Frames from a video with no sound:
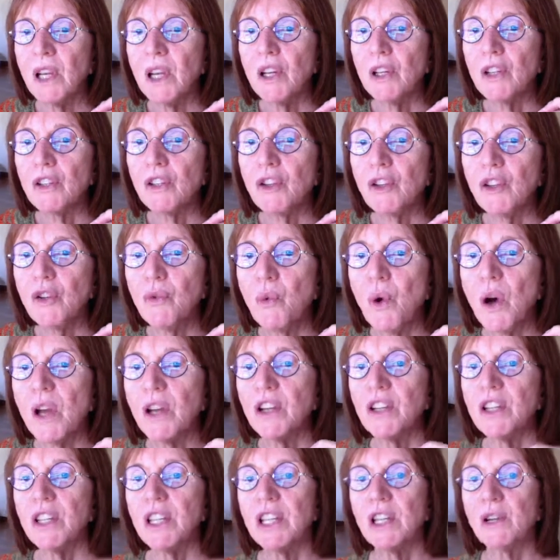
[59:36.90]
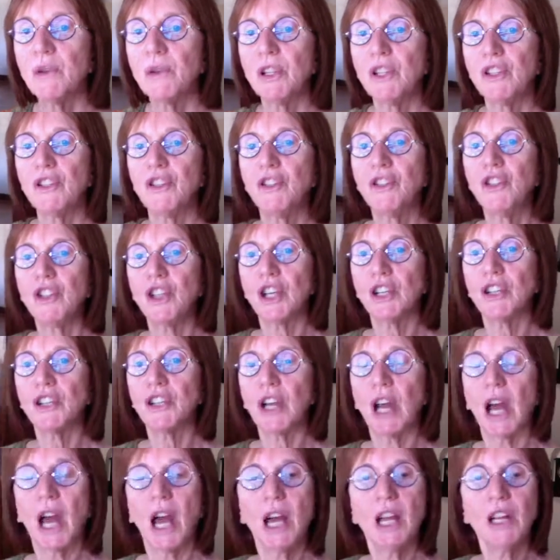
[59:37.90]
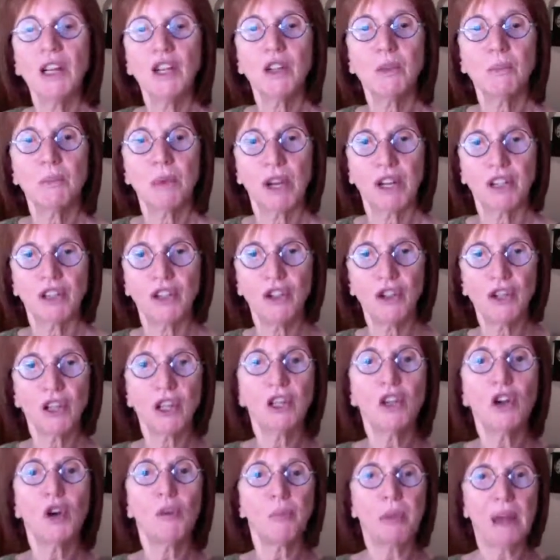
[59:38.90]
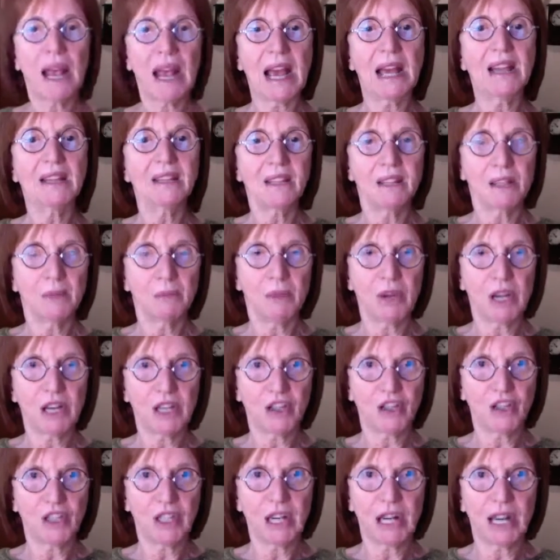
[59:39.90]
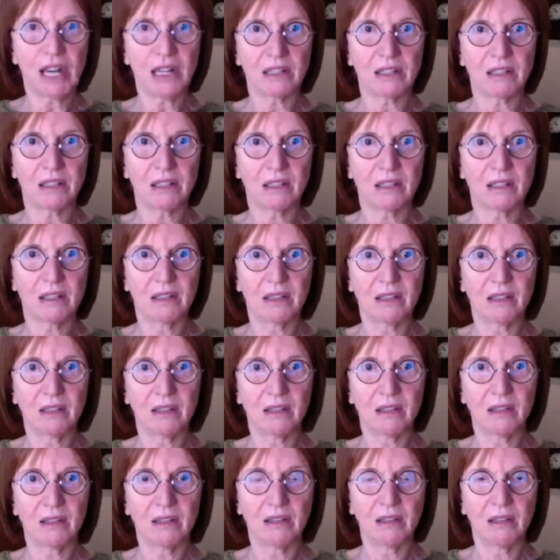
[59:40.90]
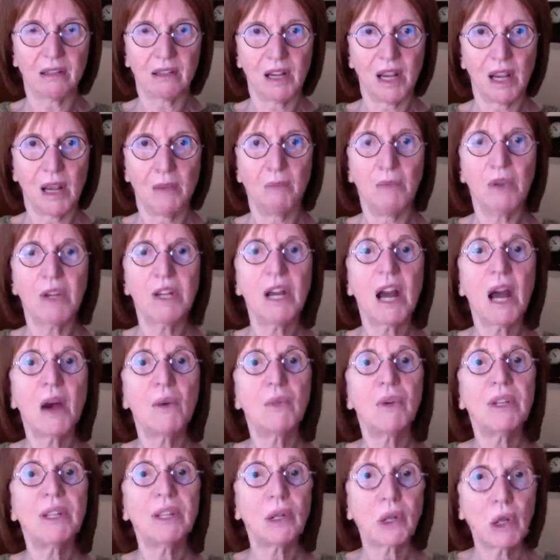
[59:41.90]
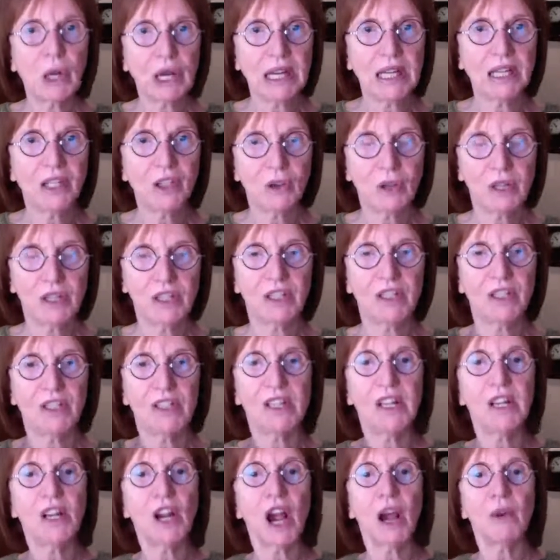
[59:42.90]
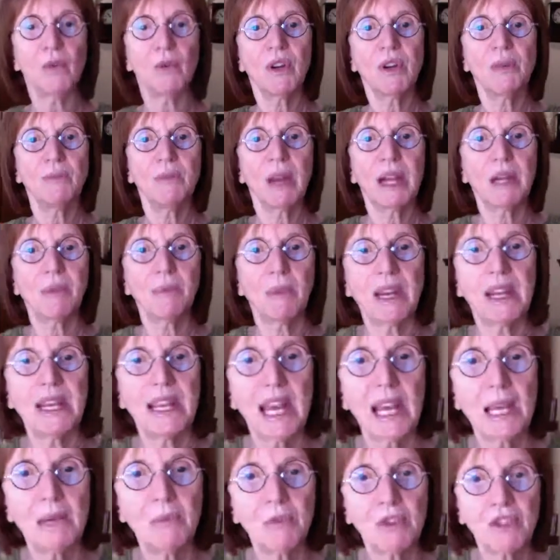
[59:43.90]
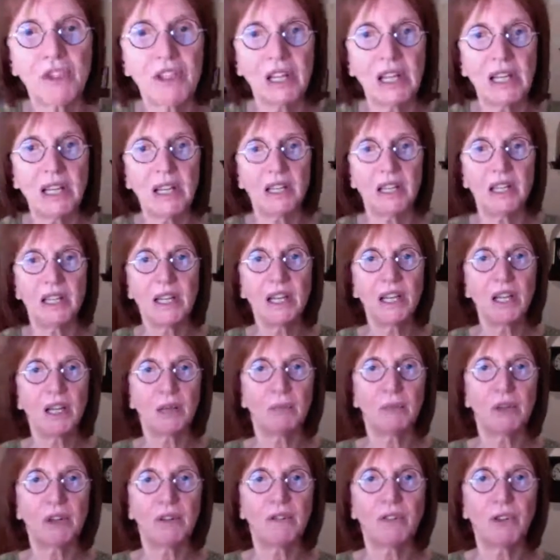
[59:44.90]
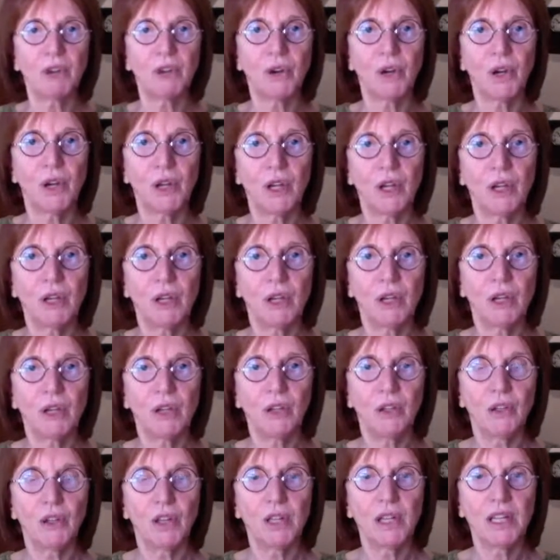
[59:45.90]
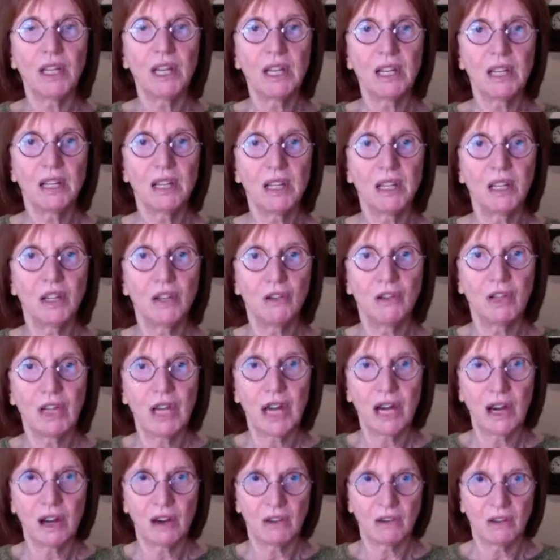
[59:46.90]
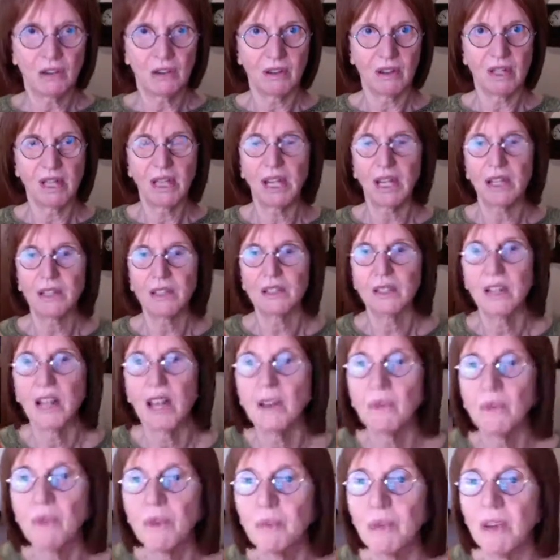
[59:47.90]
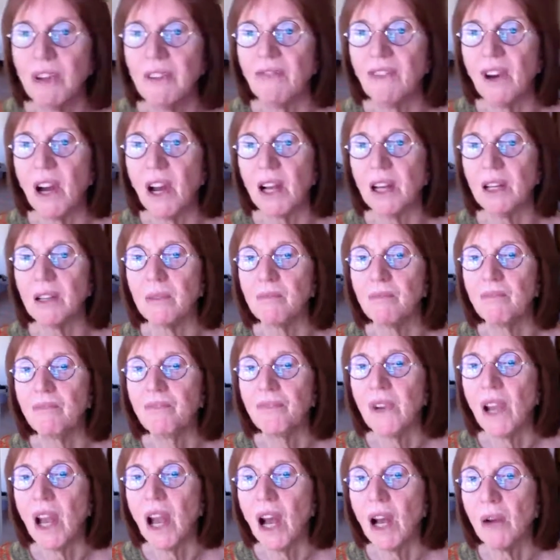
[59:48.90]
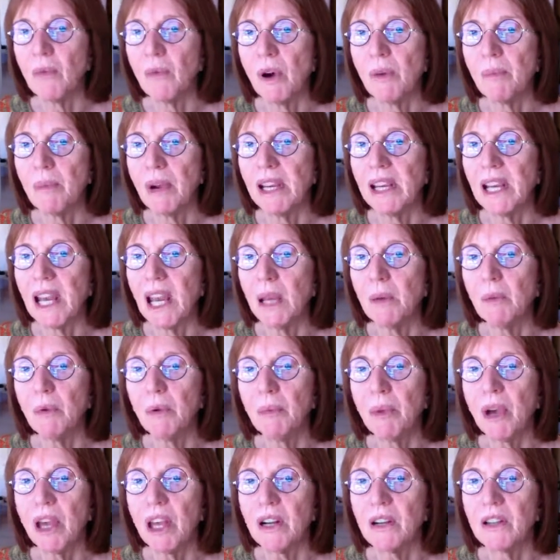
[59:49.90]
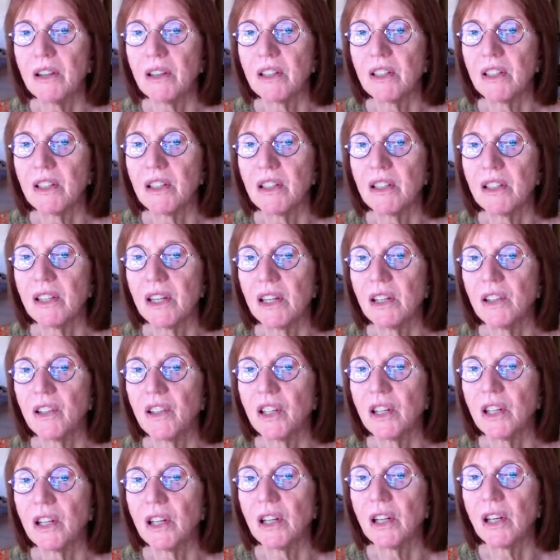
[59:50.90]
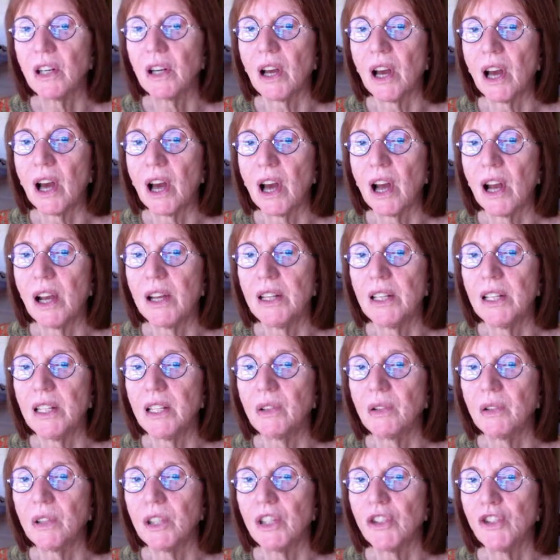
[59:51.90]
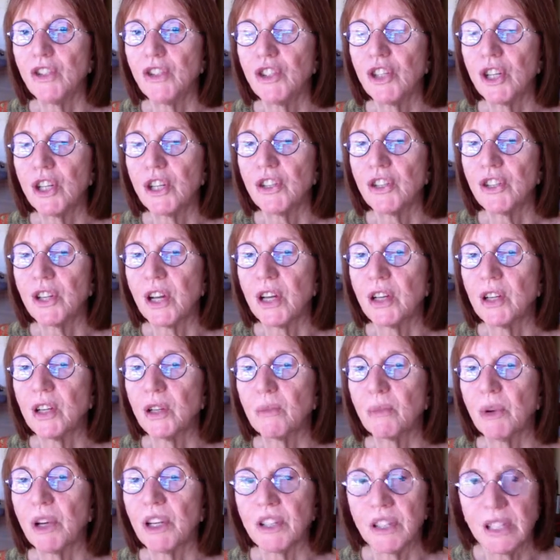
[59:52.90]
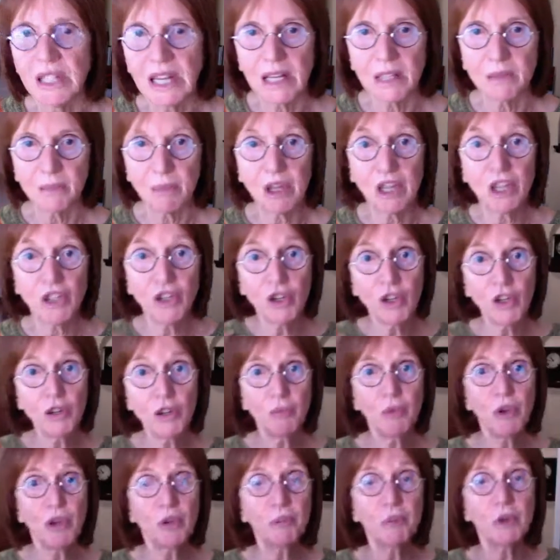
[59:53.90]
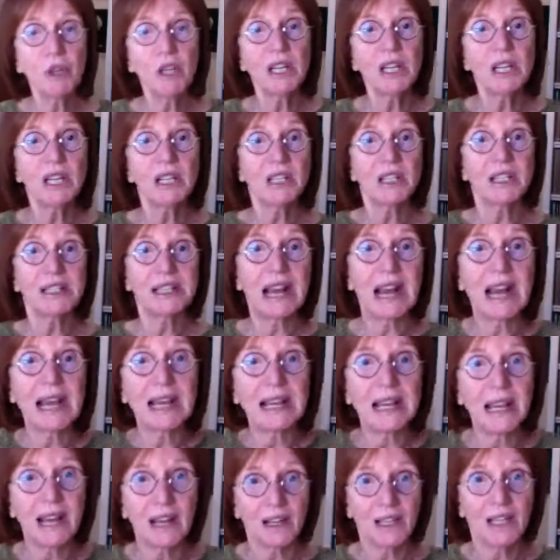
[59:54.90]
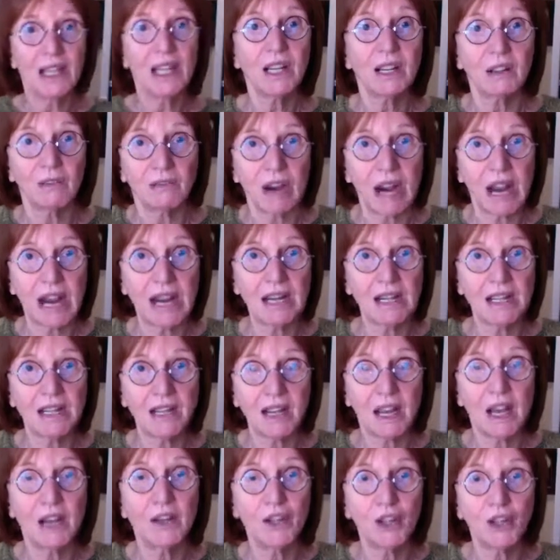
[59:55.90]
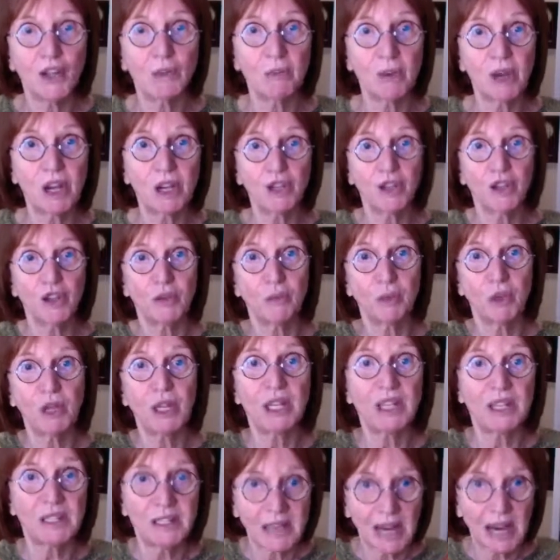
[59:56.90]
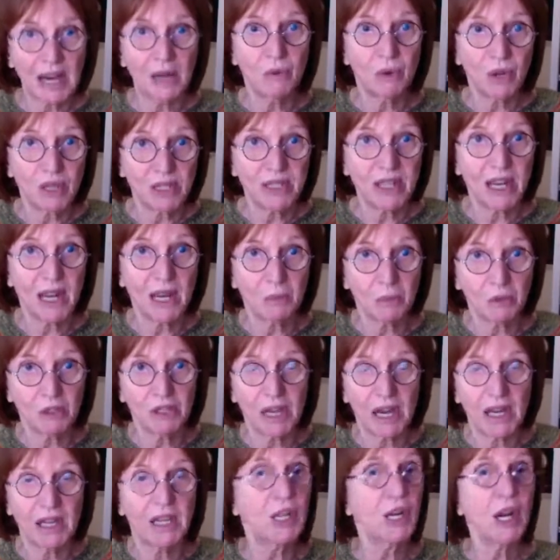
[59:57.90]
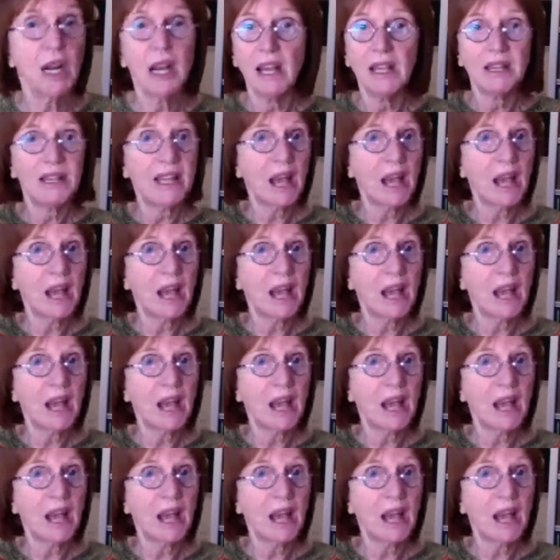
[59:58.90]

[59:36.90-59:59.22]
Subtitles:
So you want to decrease just under bust. You could go past the bust, yes, but not with your increases. And I wouldn't make my cables end here, but if you can continue down, yes, that would be fine. I want my cable pattern to I decrease just under bust. Yes, because you're putting a design down here, right? Under your bust, you're putting a sideways cable down here.